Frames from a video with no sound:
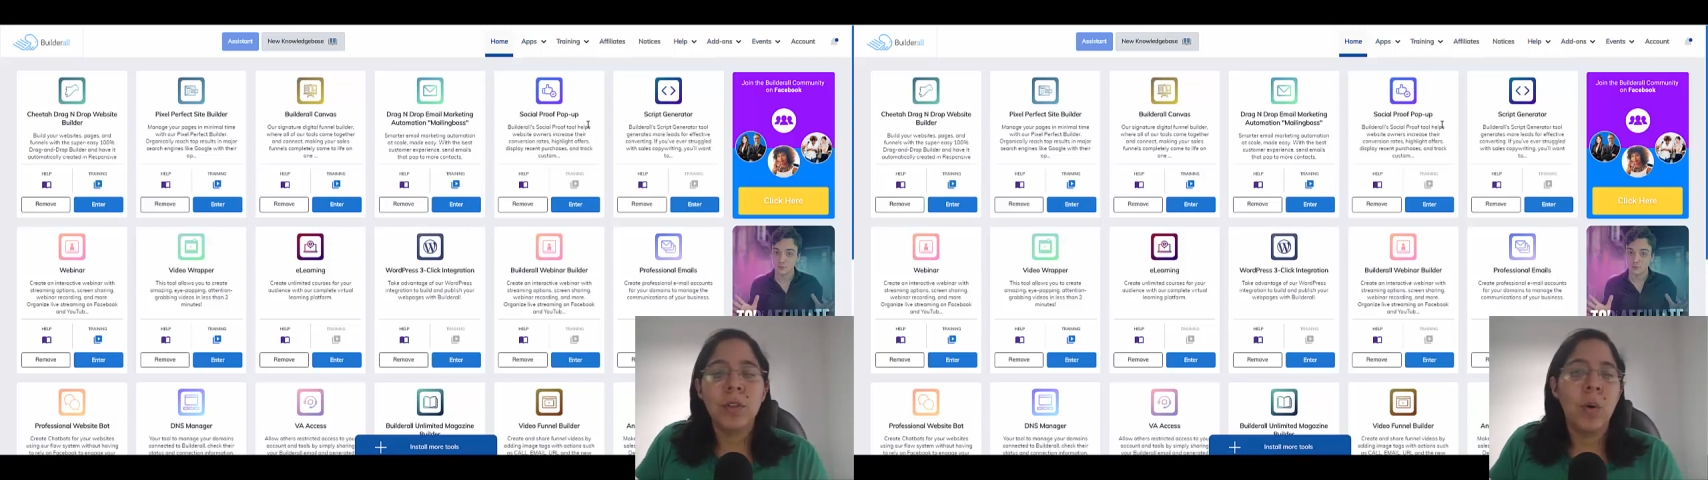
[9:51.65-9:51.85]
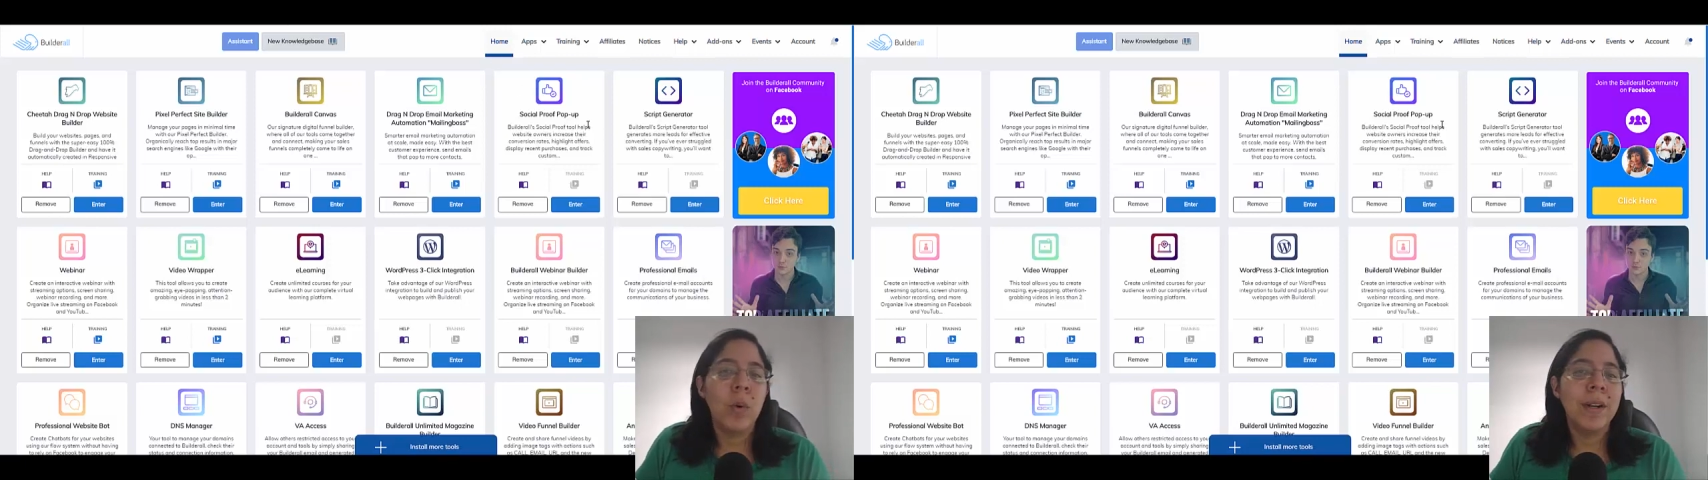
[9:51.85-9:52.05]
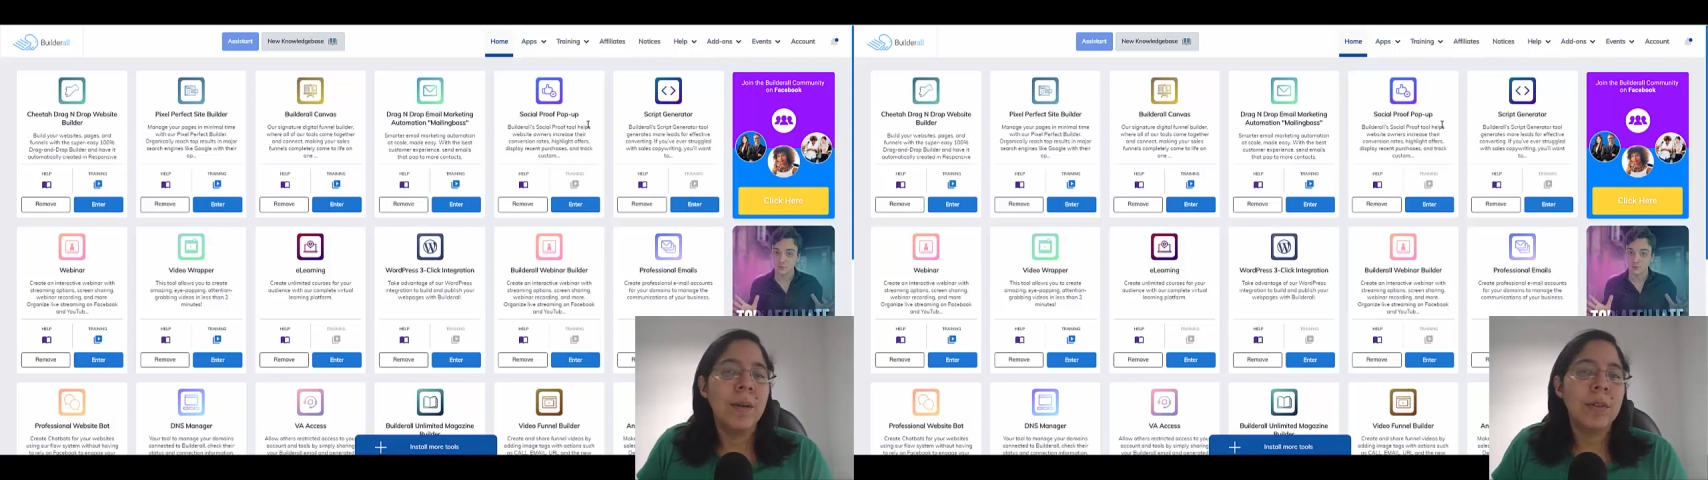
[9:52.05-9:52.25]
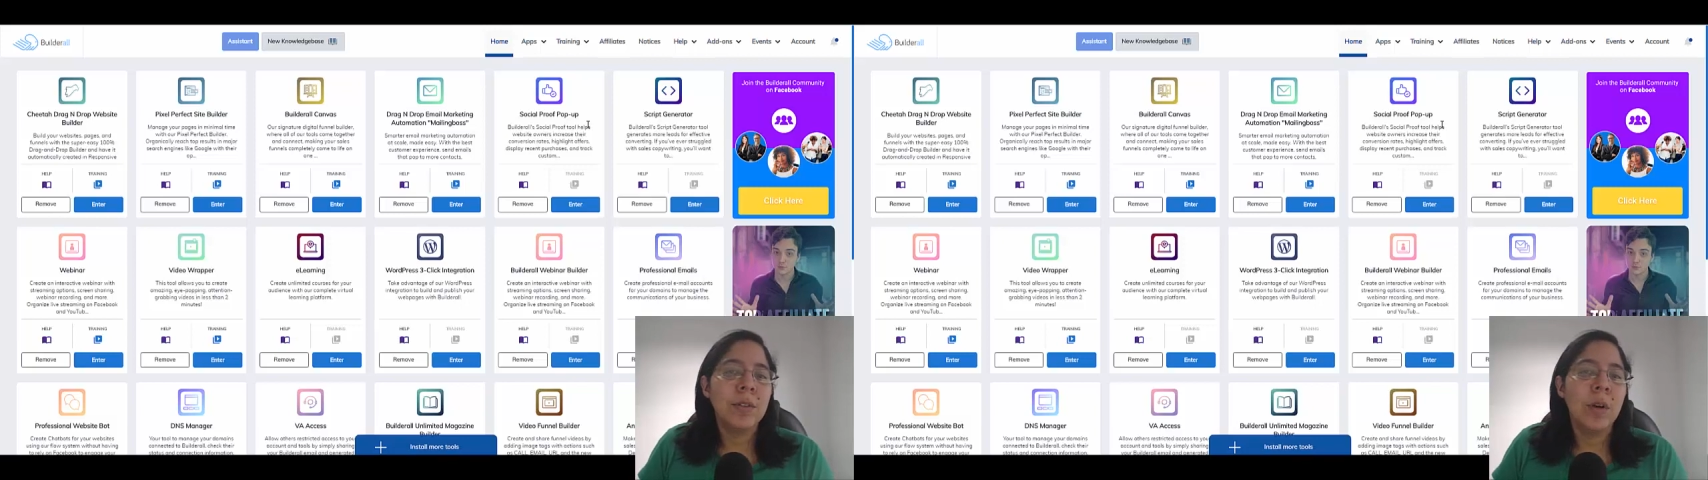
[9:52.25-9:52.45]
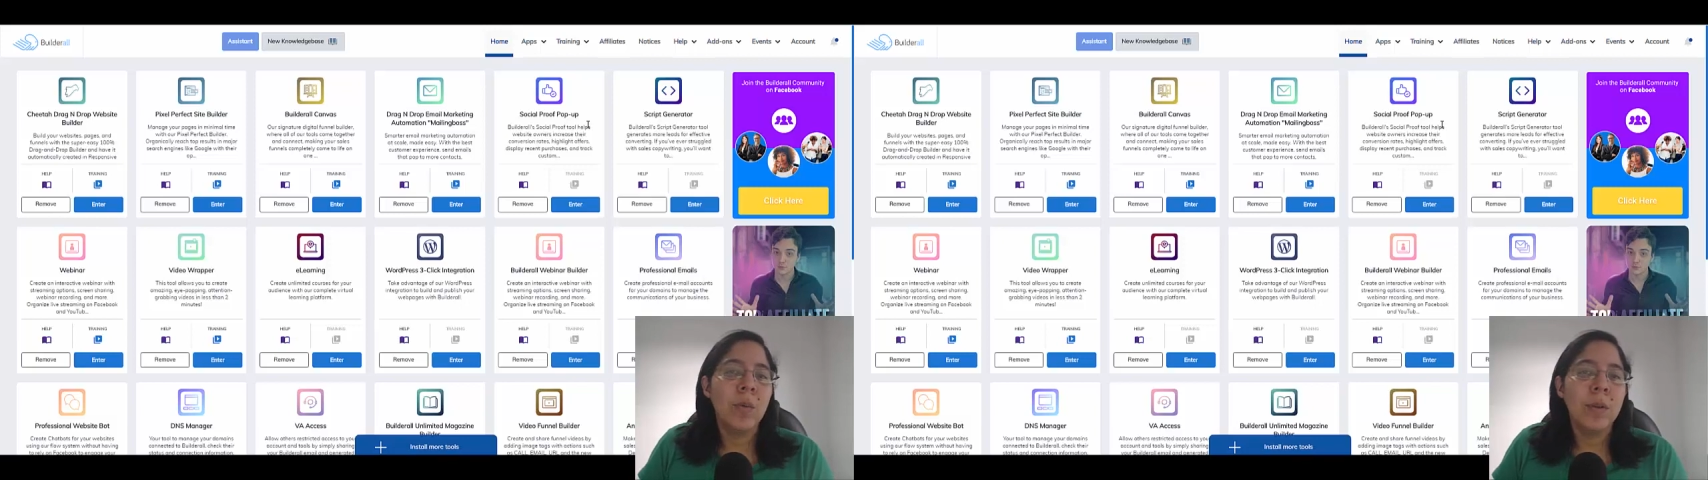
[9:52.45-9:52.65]
So whenever
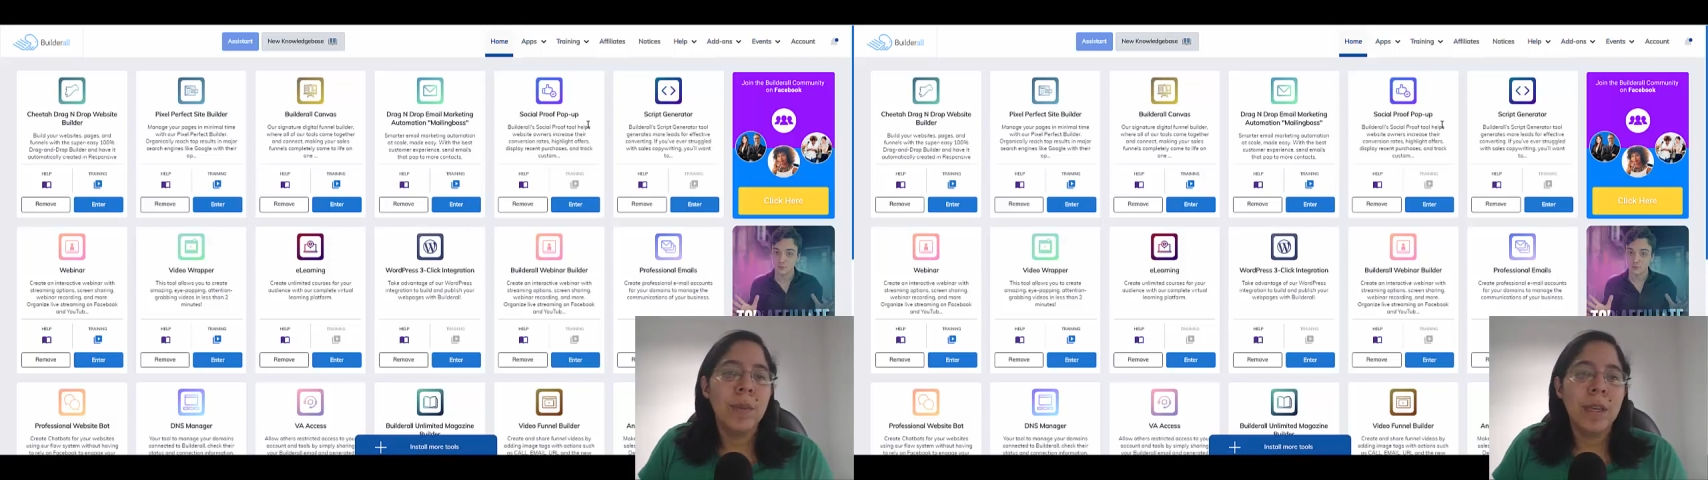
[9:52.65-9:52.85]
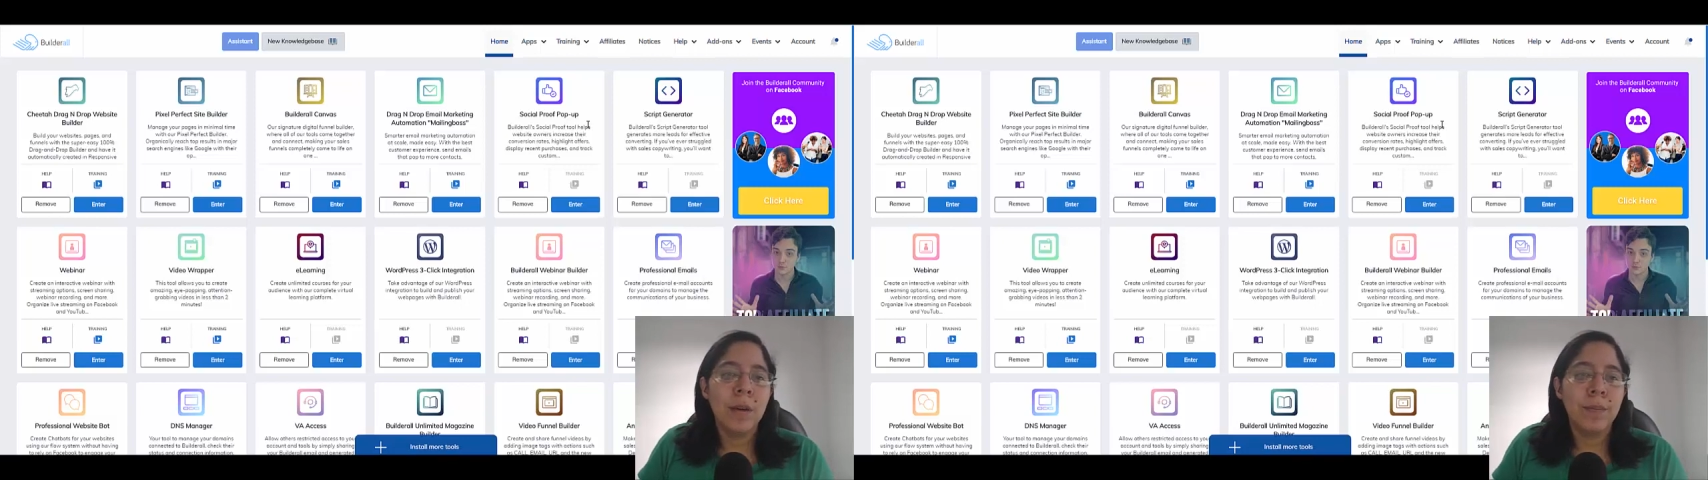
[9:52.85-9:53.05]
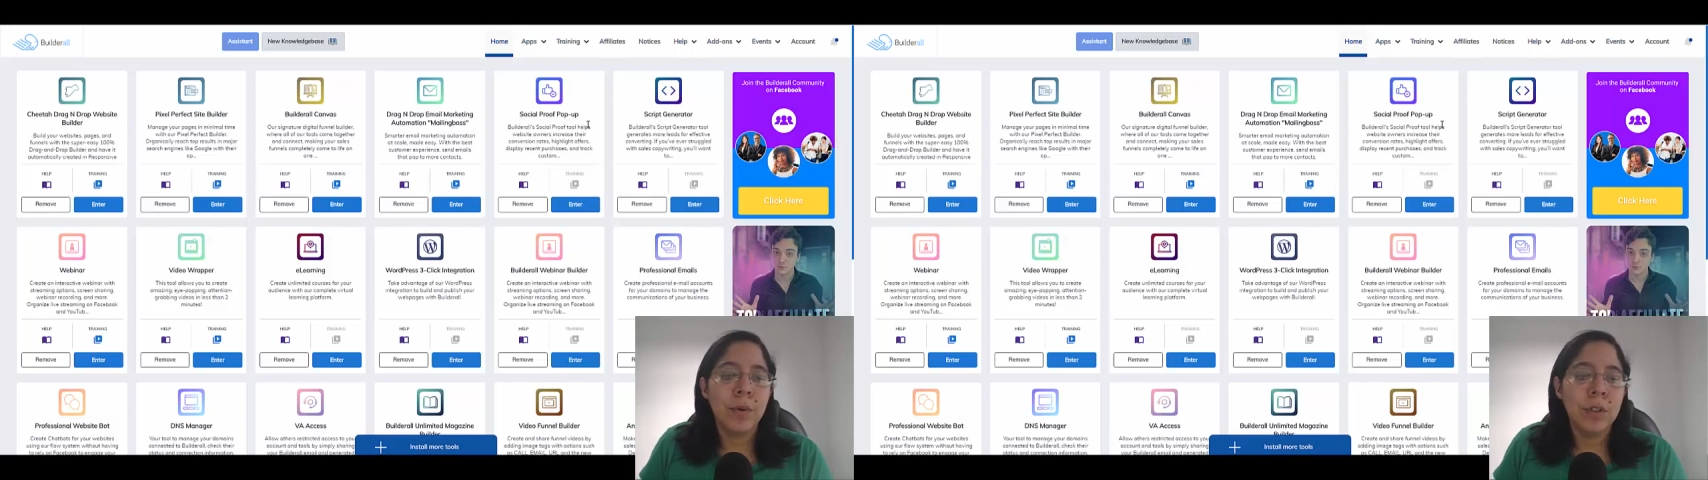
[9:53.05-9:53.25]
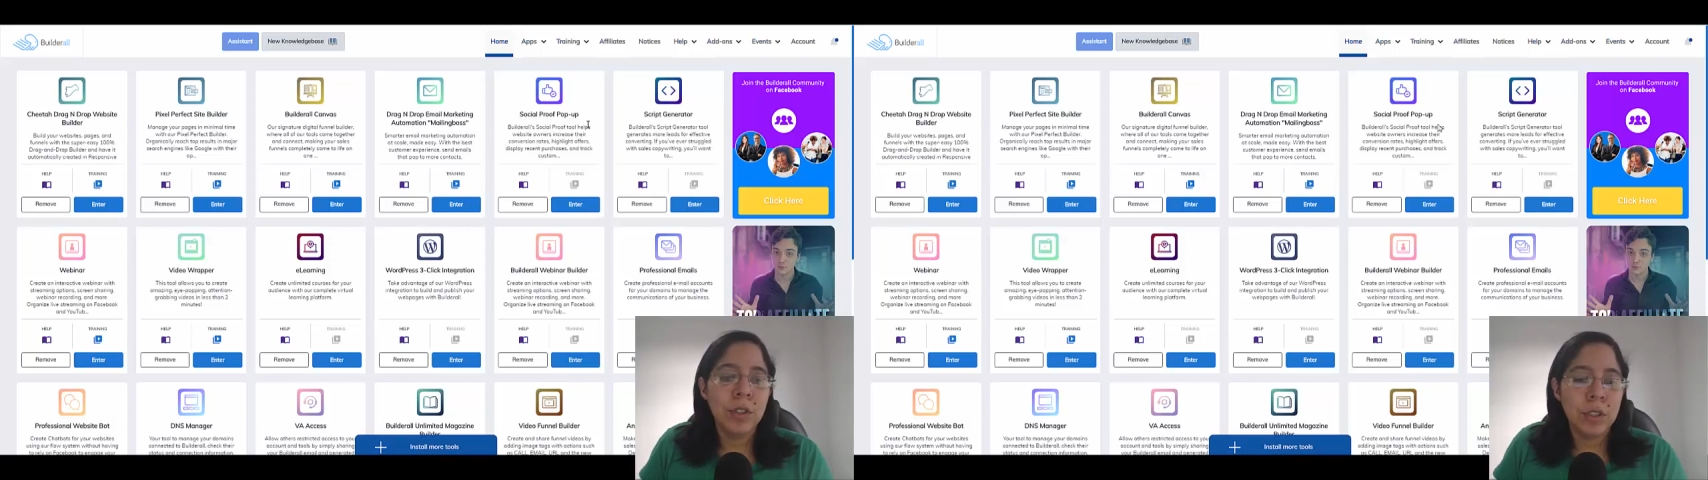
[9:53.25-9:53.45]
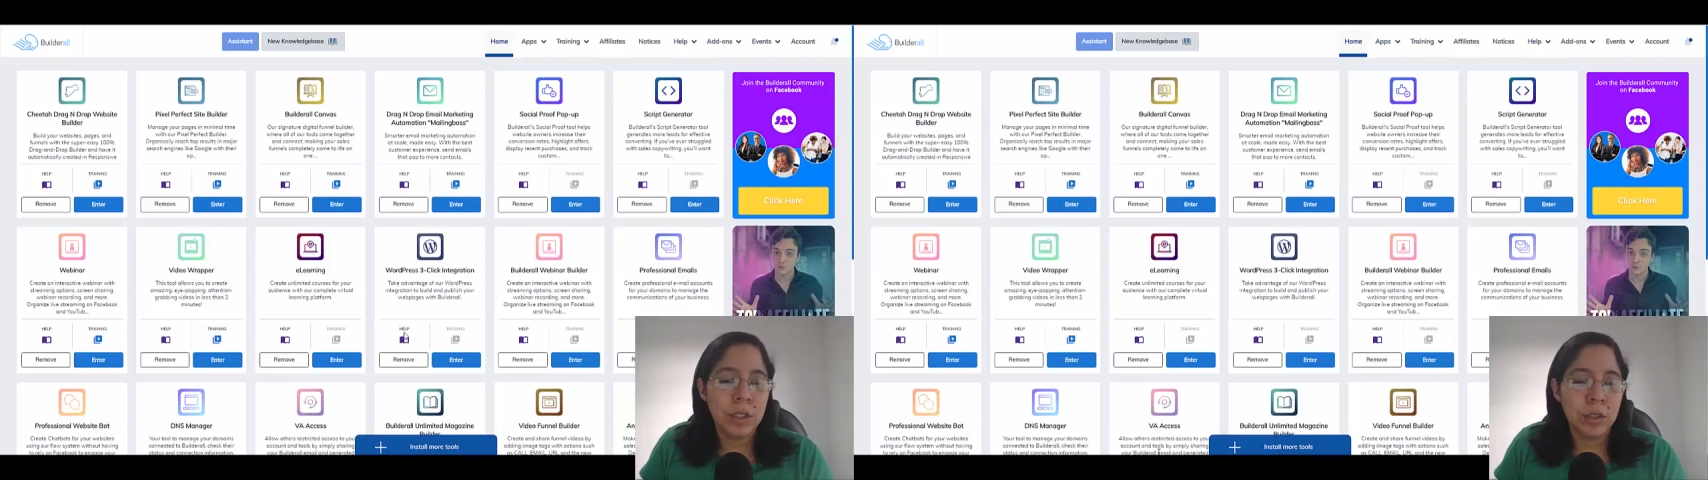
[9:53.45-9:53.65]
someone make a purchase,